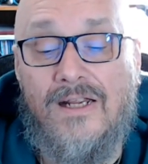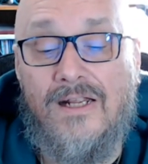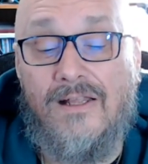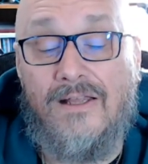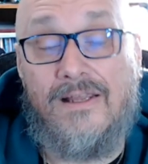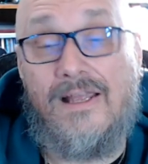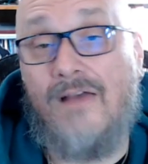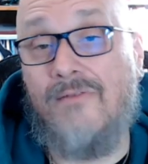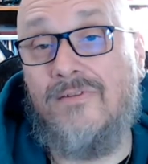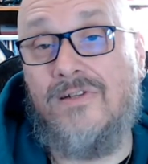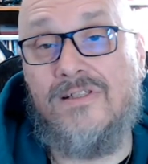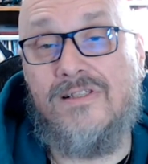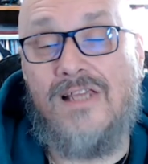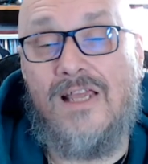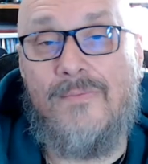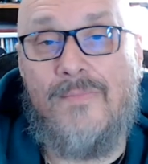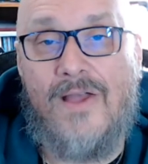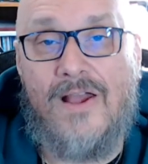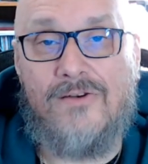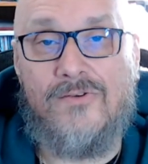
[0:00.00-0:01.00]
Like having the
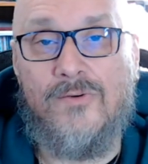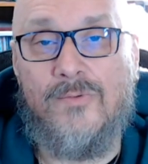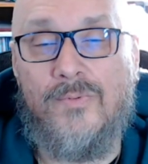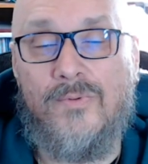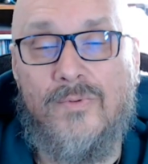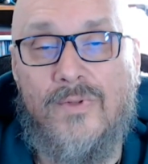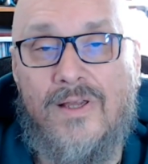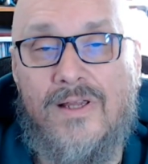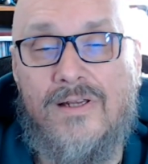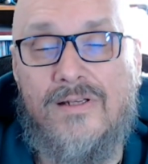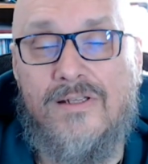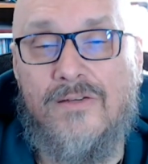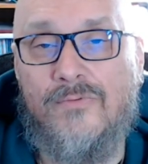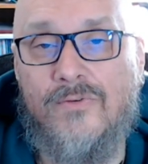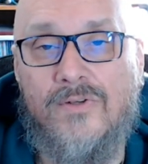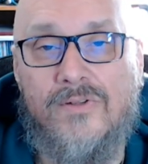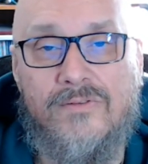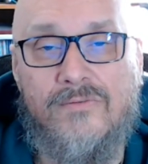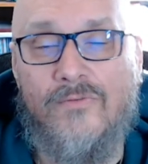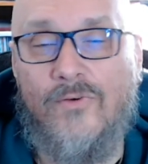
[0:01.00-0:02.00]
same actor play different